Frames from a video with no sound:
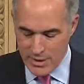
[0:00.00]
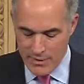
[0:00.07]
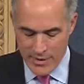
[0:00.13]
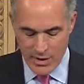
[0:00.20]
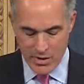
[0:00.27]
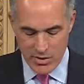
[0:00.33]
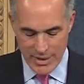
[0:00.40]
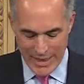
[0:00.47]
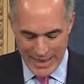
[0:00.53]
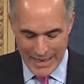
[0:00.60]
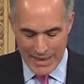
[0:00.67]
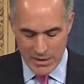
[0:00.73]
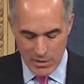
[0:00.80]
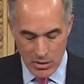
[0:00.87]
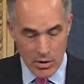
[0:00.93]
that could
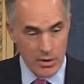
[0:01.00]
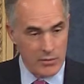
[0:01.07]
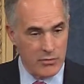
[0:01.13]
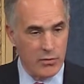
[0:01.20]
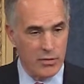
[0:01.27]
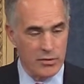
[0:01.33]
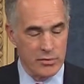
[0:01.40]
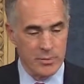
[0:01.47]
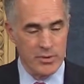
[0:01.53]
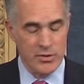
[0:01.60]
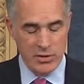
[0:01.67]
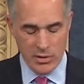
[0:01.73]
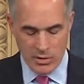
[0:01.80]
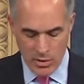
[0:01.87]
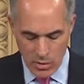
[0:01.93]
aid law enforcement
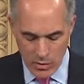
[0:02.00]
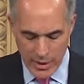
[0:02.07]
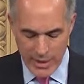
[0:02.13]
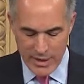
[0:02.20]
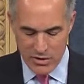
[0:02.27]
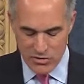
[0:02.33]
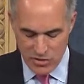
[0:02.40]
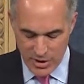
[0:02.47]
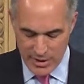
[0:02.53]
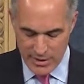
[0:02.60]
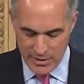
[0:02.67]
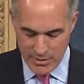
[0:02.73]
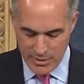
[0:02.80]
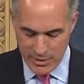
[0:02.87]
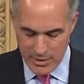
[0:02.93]
to locate a
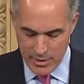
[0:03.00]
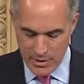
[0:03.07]
child